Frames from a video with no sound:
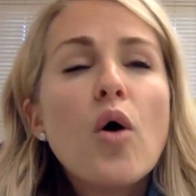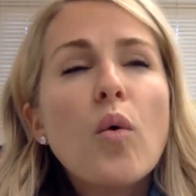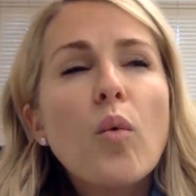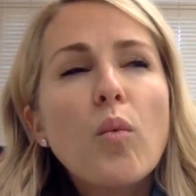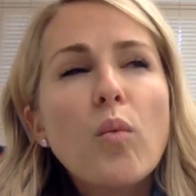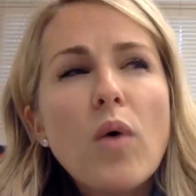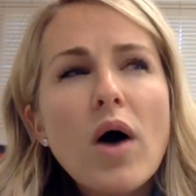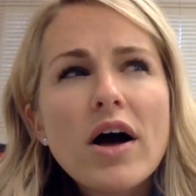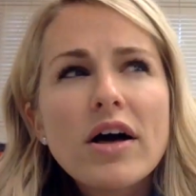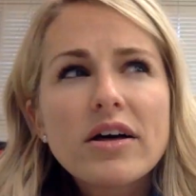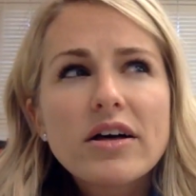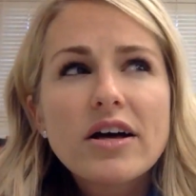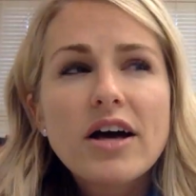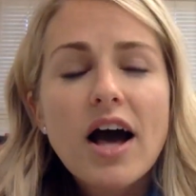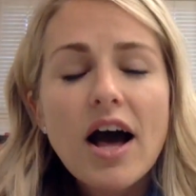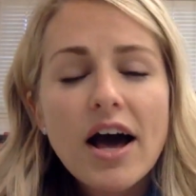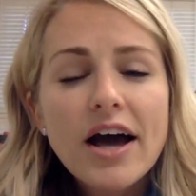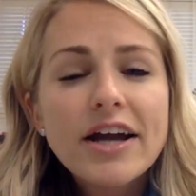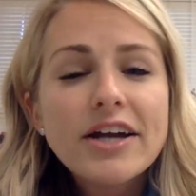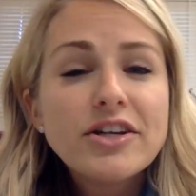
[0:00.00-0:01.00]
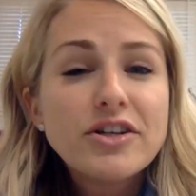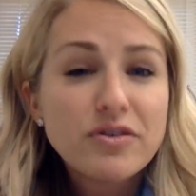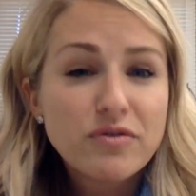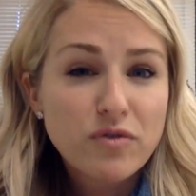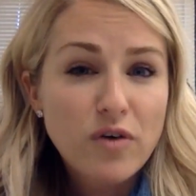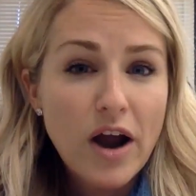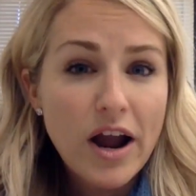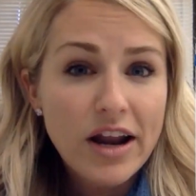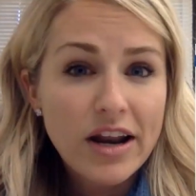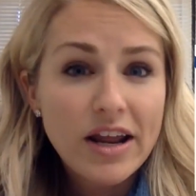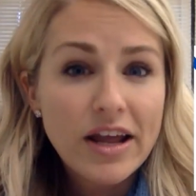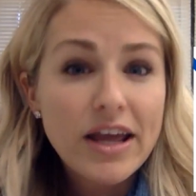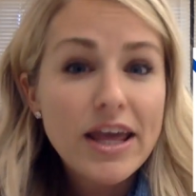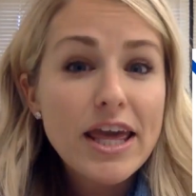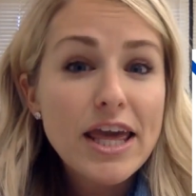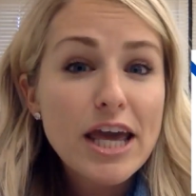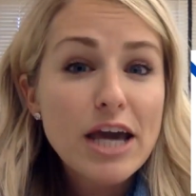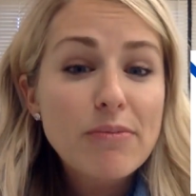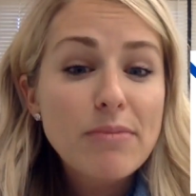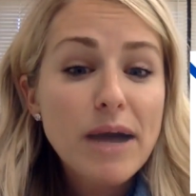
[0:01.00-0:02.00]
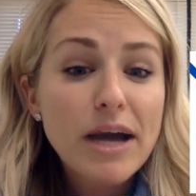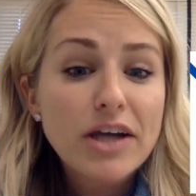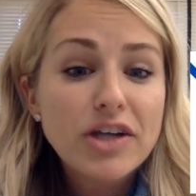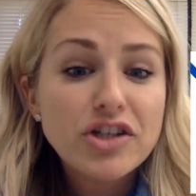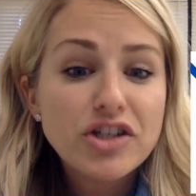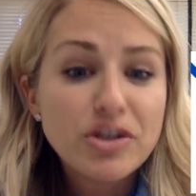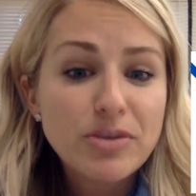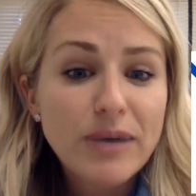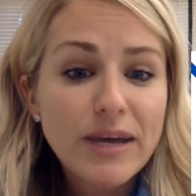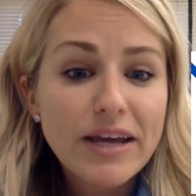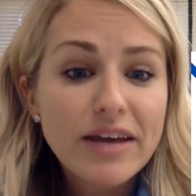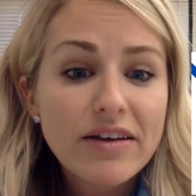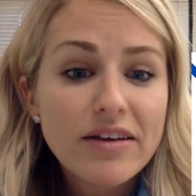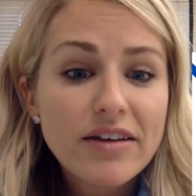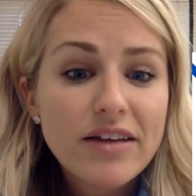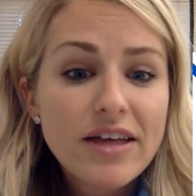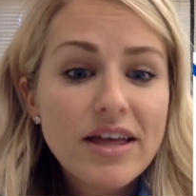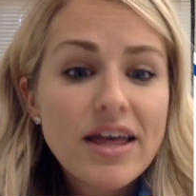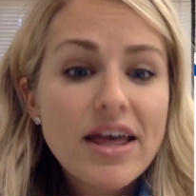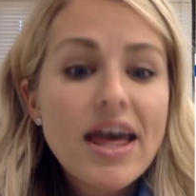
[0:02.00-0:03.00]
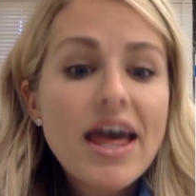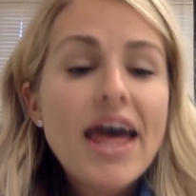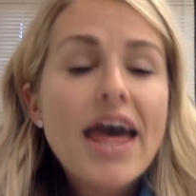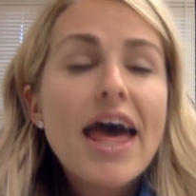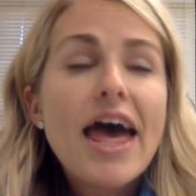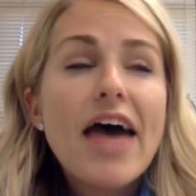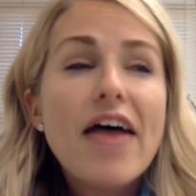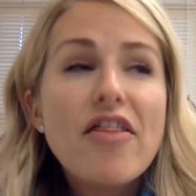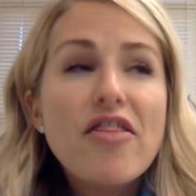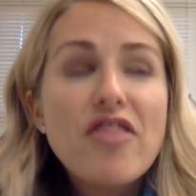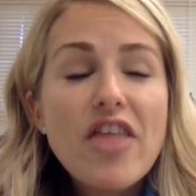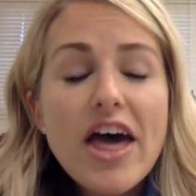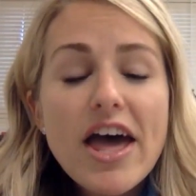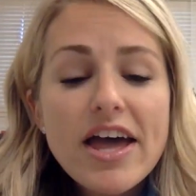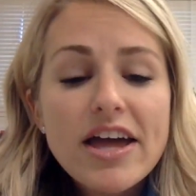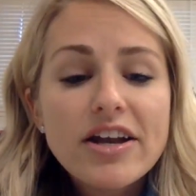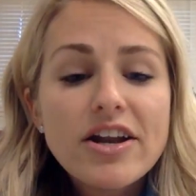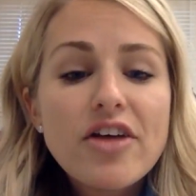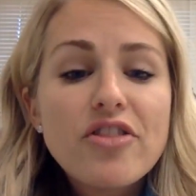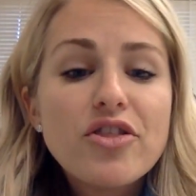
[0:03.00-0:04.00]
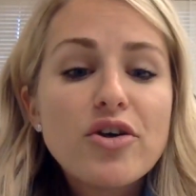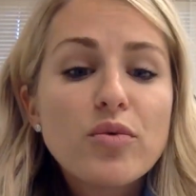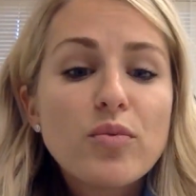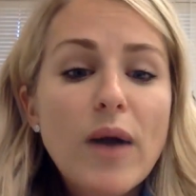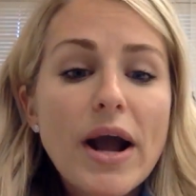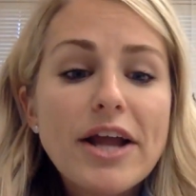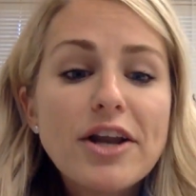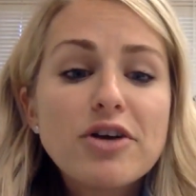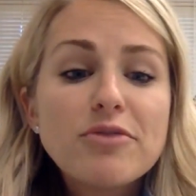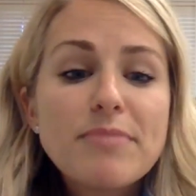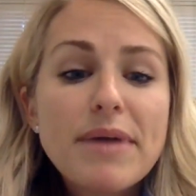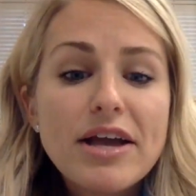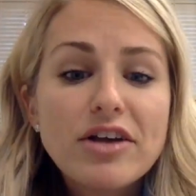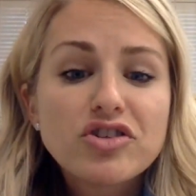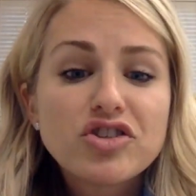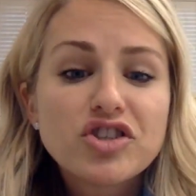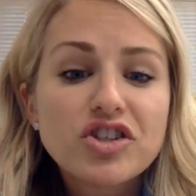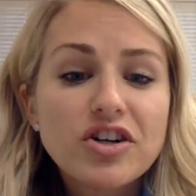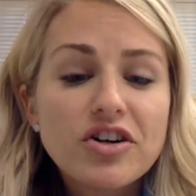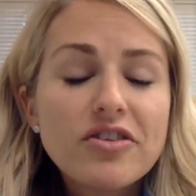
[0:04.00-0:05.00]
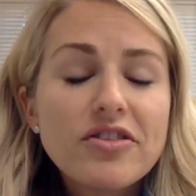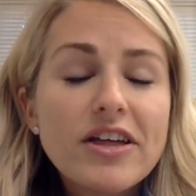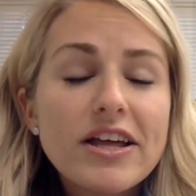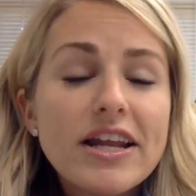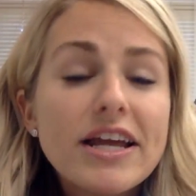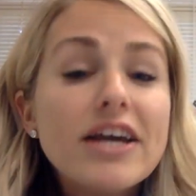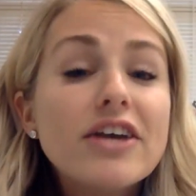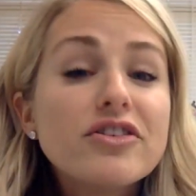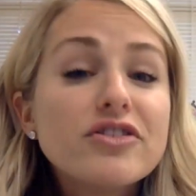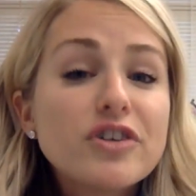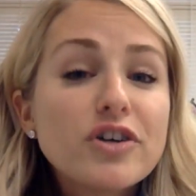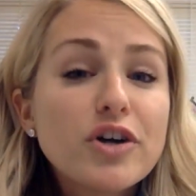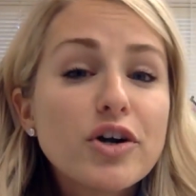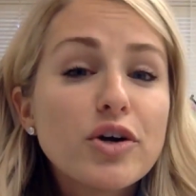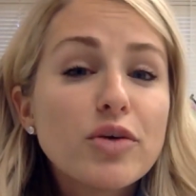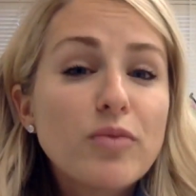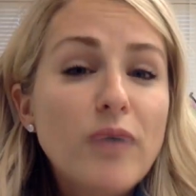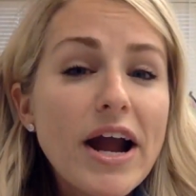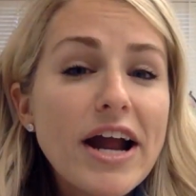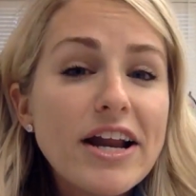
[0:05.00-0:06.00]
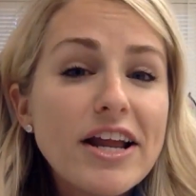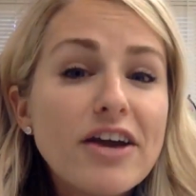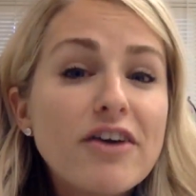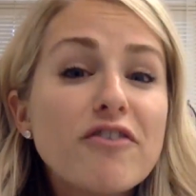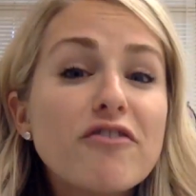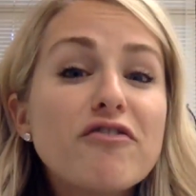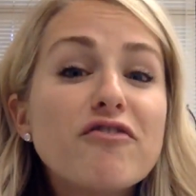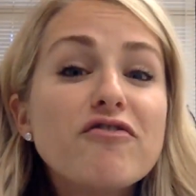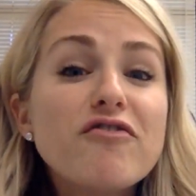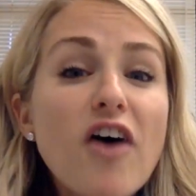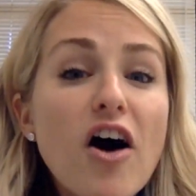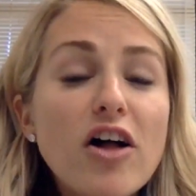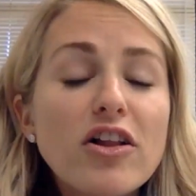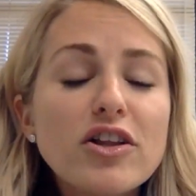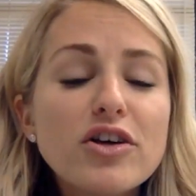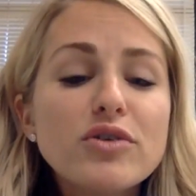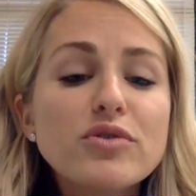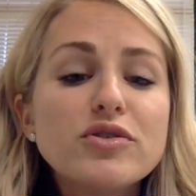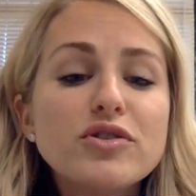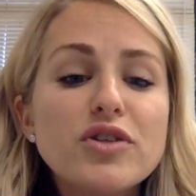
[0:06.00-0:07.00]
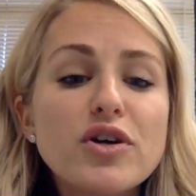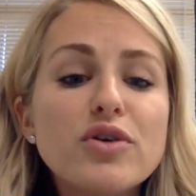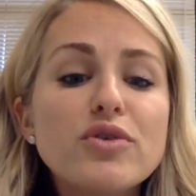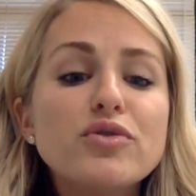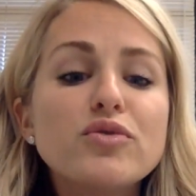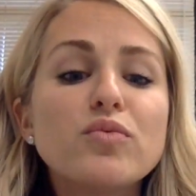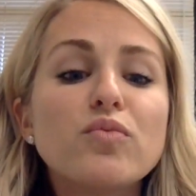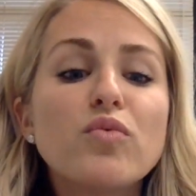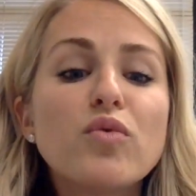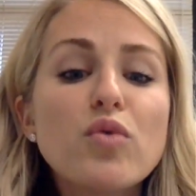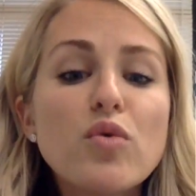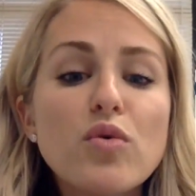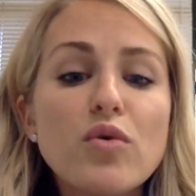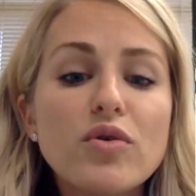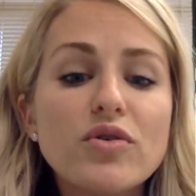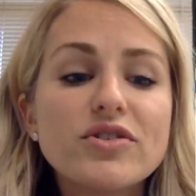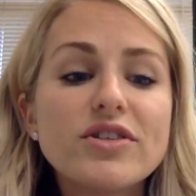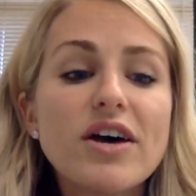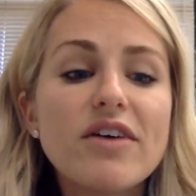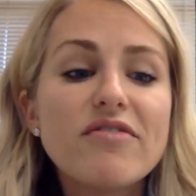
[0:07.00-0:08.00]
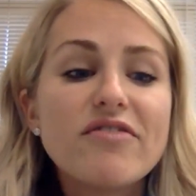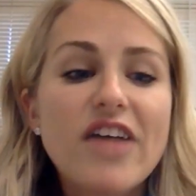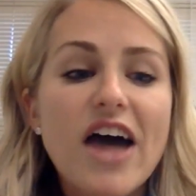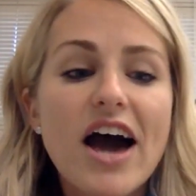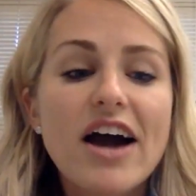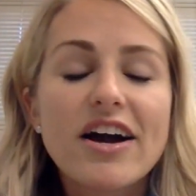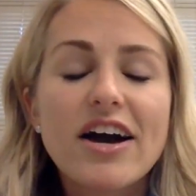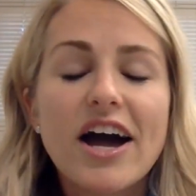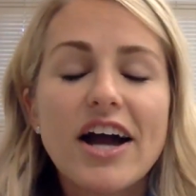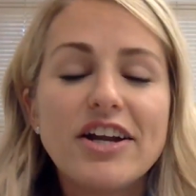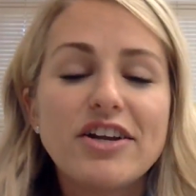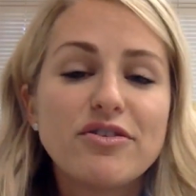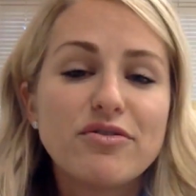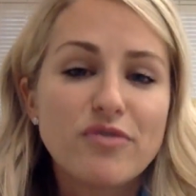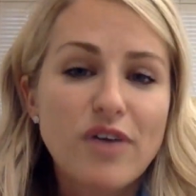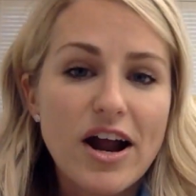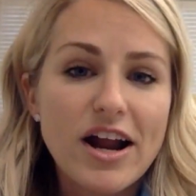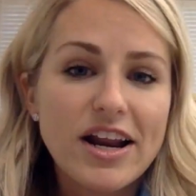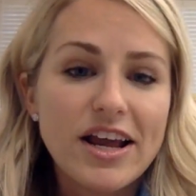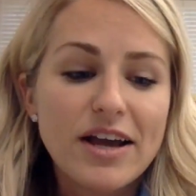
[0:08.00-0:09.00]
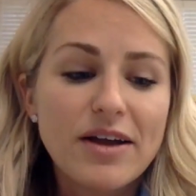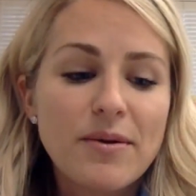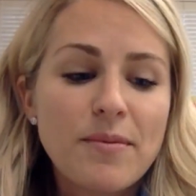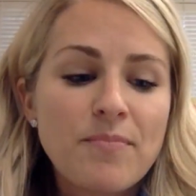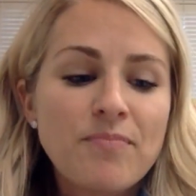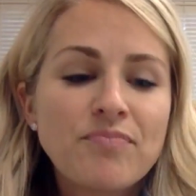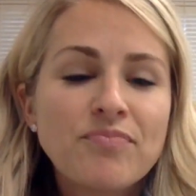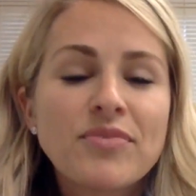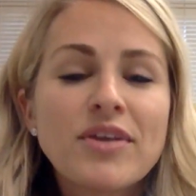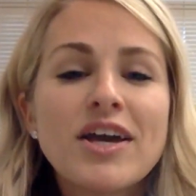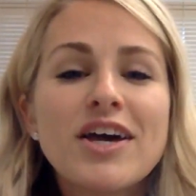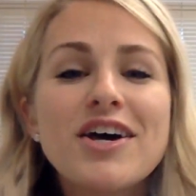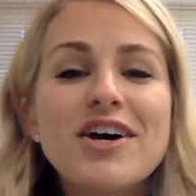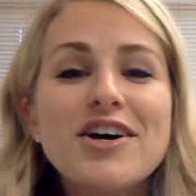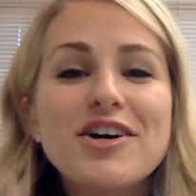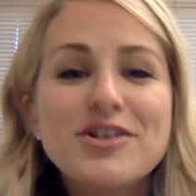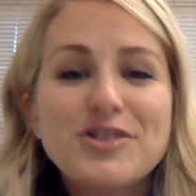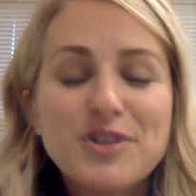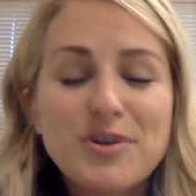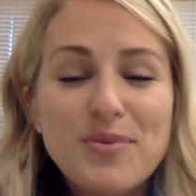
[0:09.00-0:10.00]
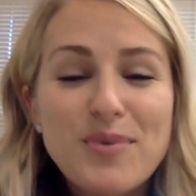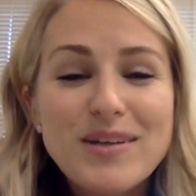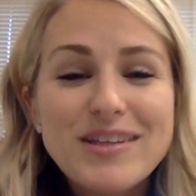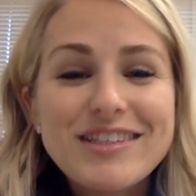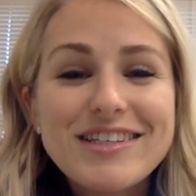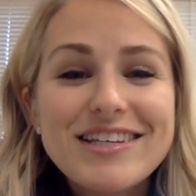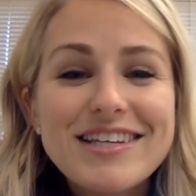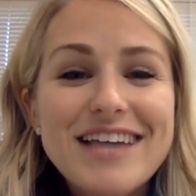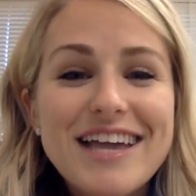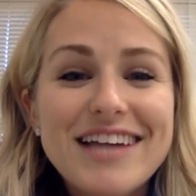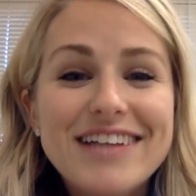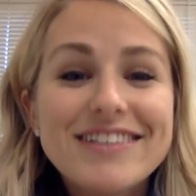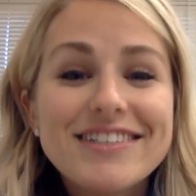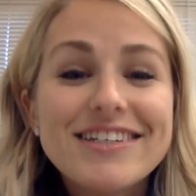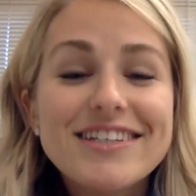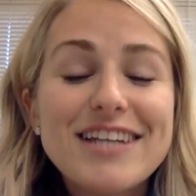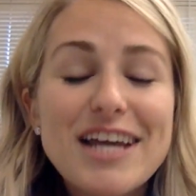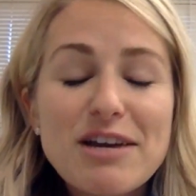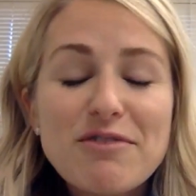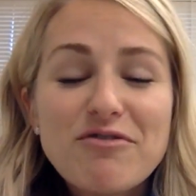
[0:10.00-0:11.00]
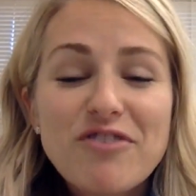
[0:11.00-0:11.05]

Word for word: what kind of writing am I doing? And then the writer makes sure that his or her writing follows those rules of that kind of writing. So, once again, today,